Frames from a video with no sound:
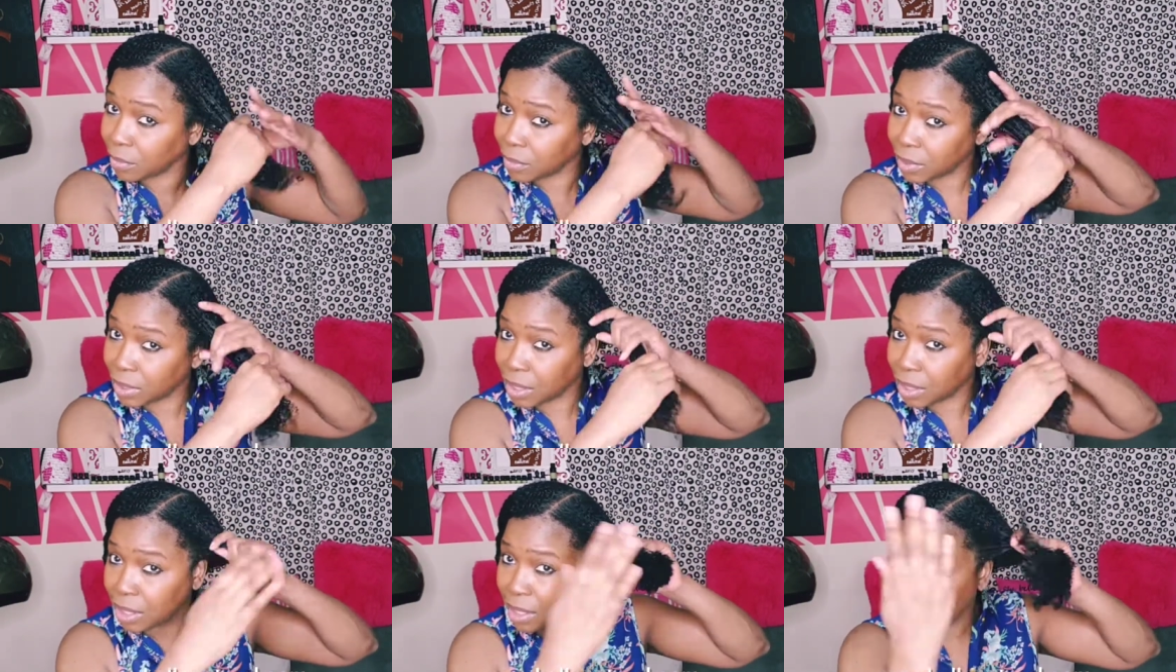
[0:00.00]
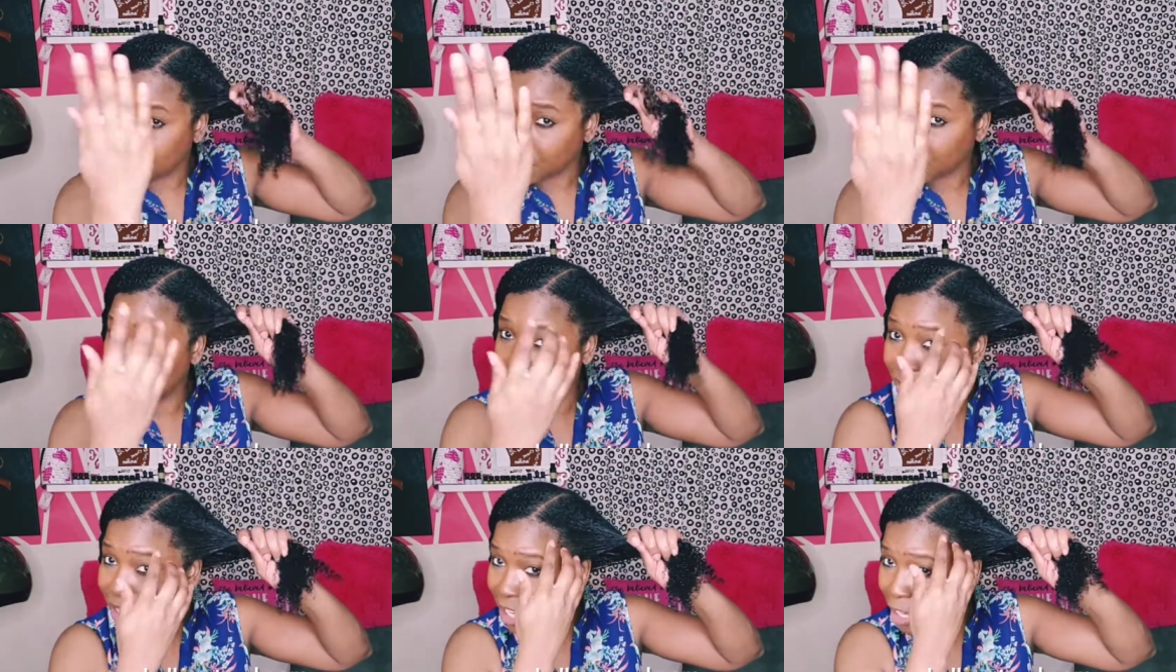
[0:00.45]
I'm
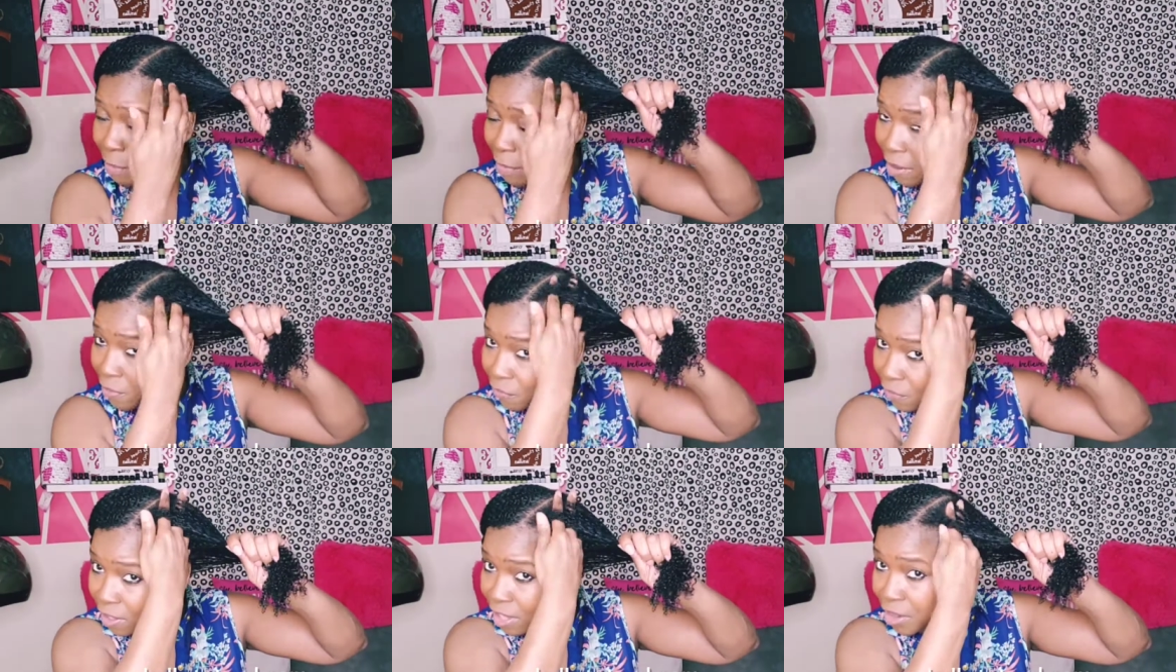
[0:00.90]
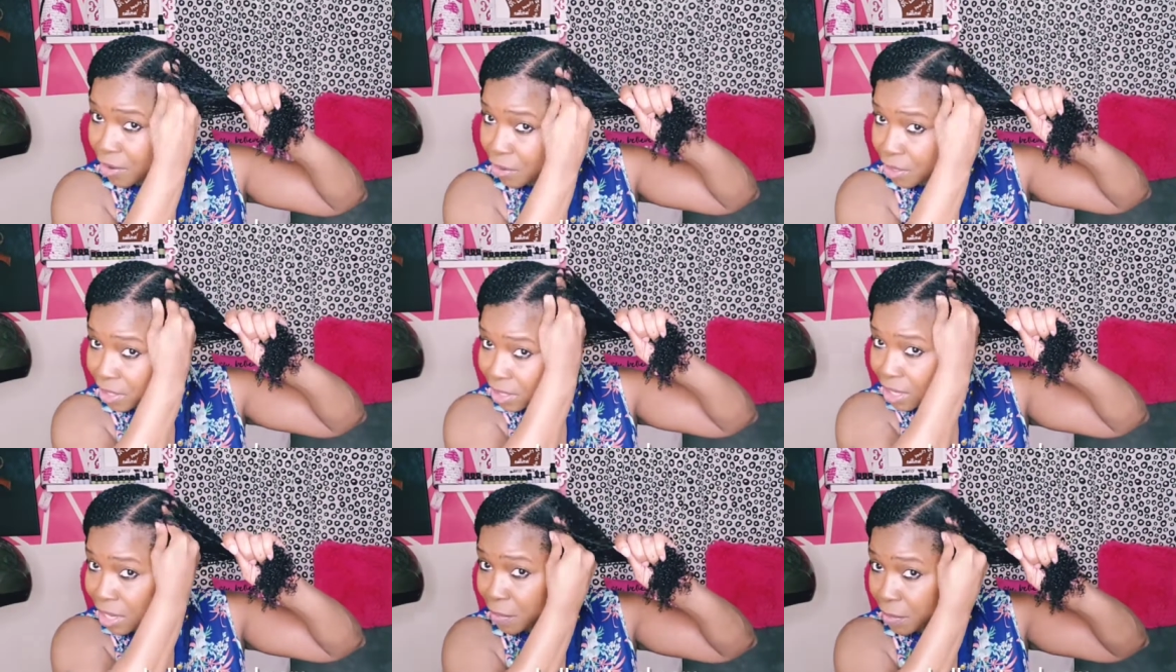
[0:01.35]
gonna take my
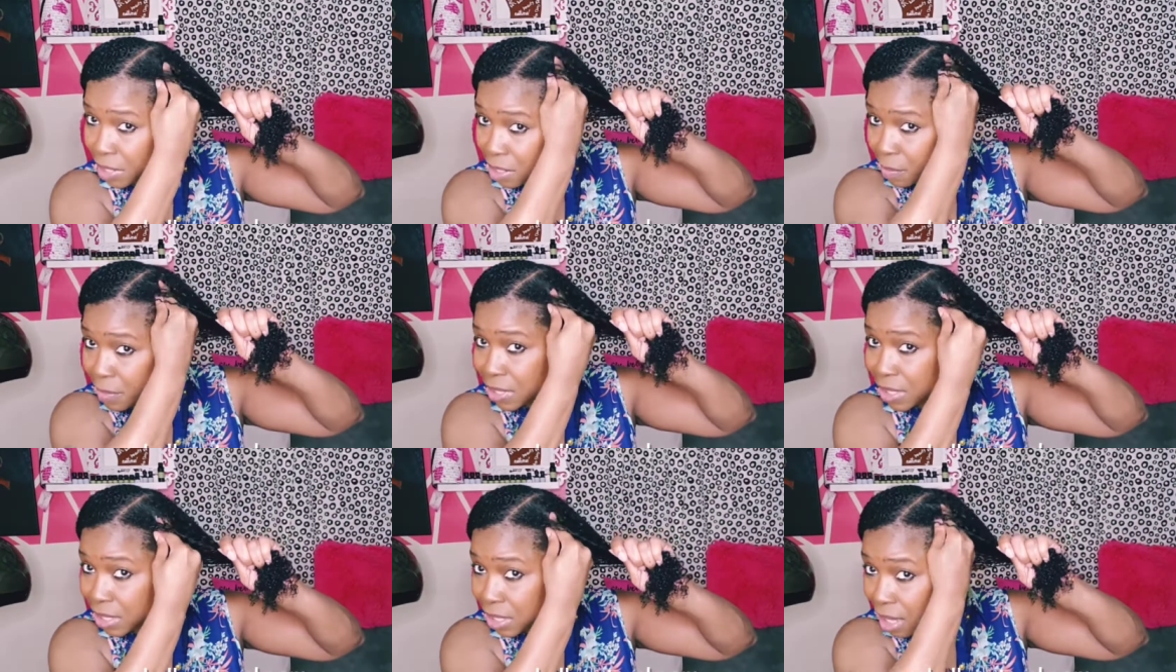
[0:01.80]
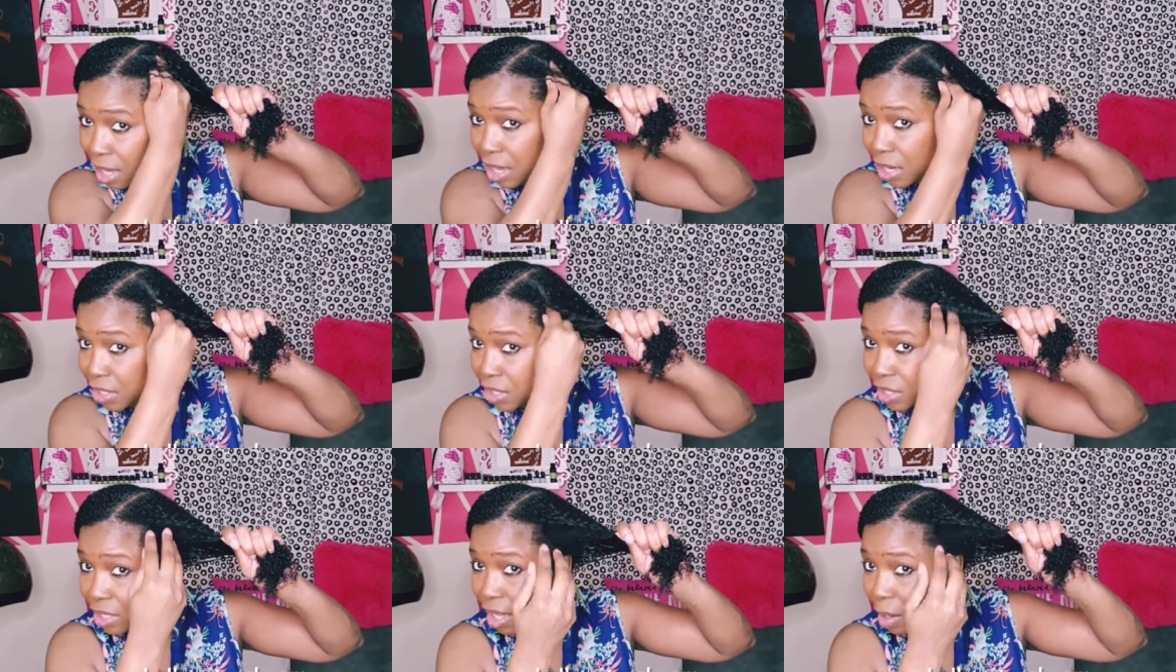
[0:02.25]
fingers and I'm gonna
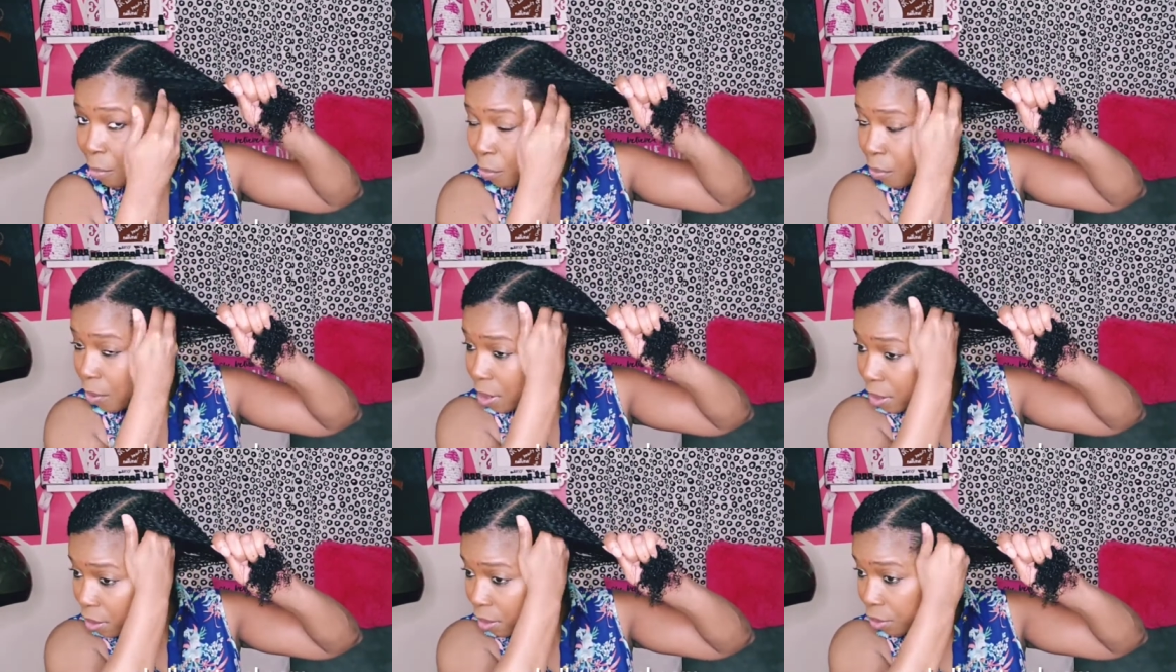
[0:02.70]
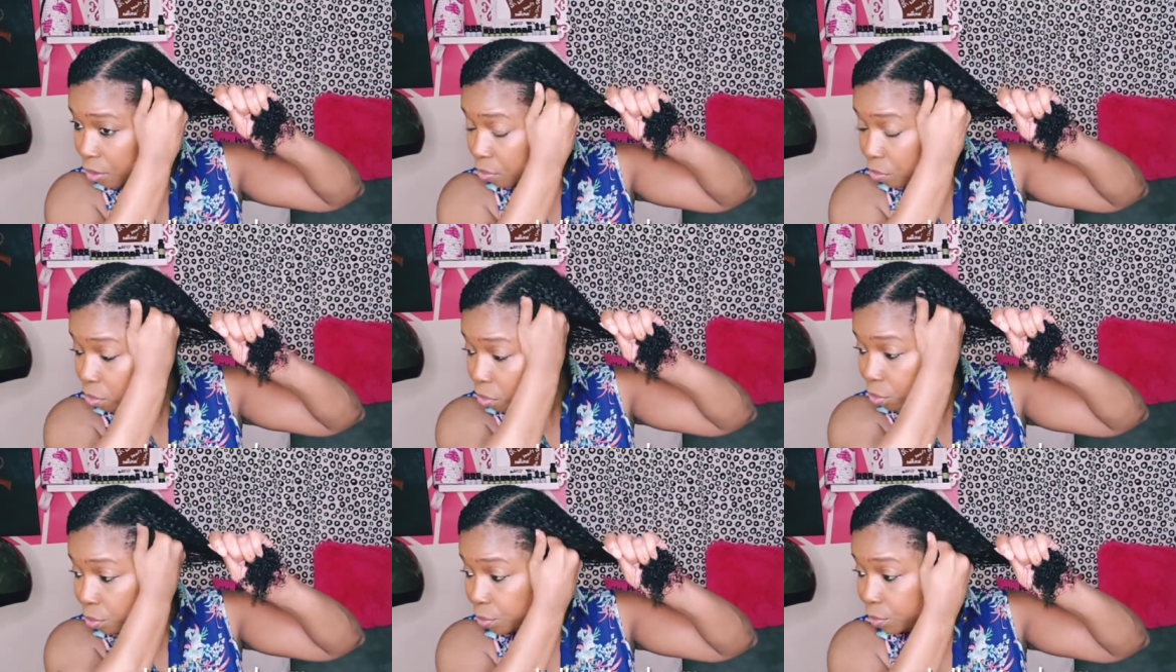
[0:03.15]
massage that product
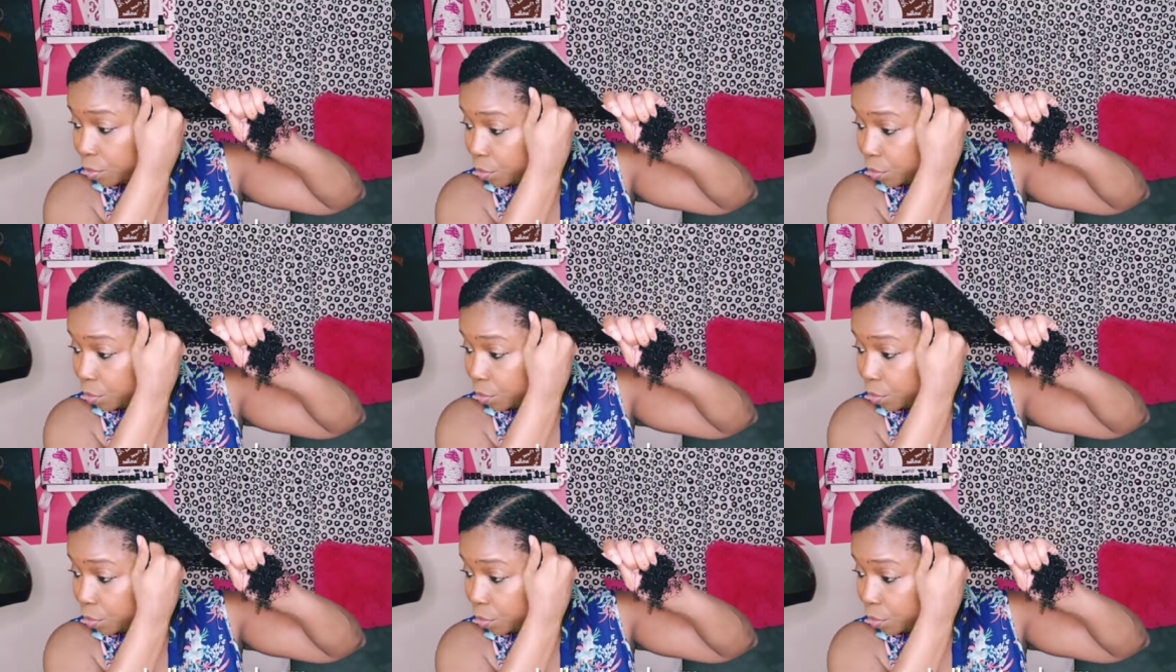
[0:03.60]
through.